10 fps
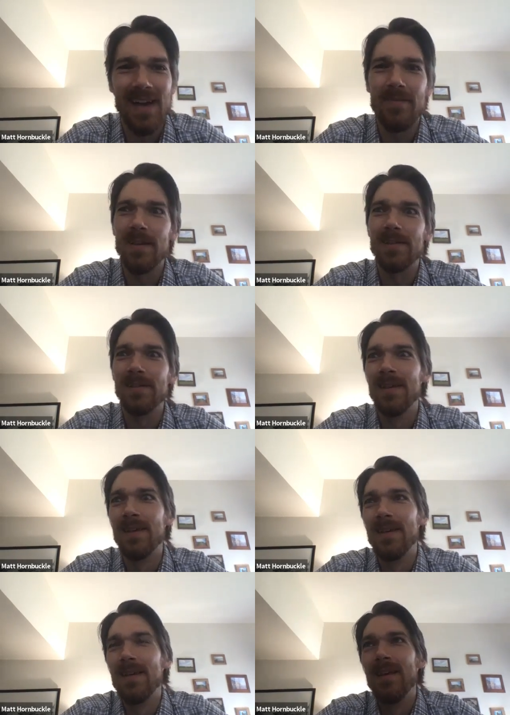obvious.
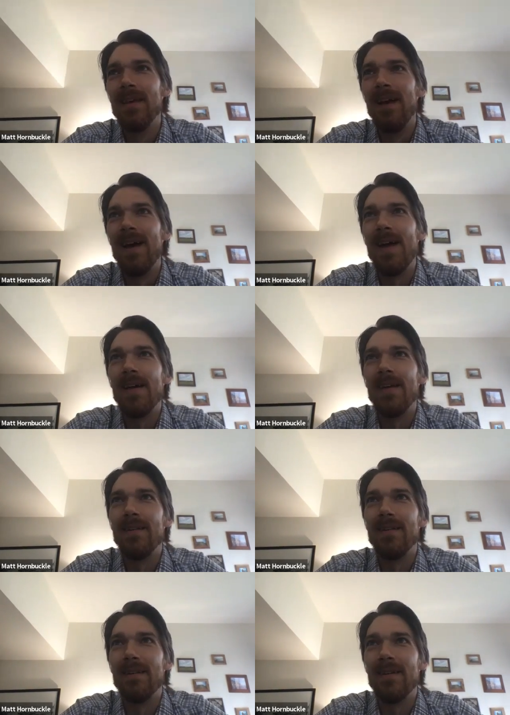
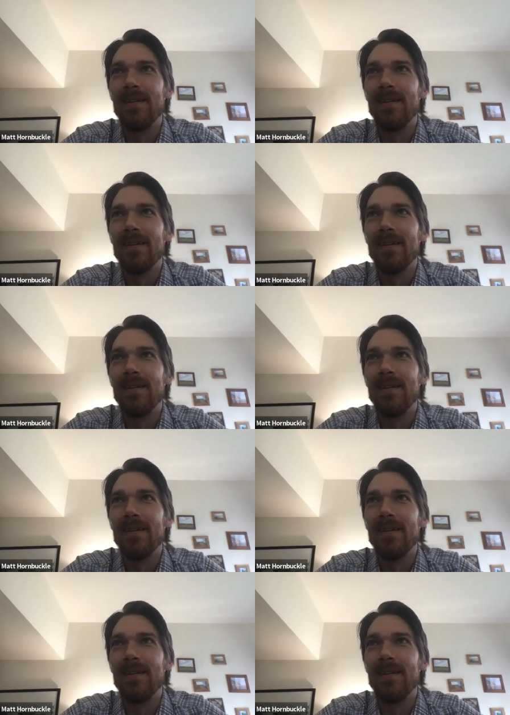And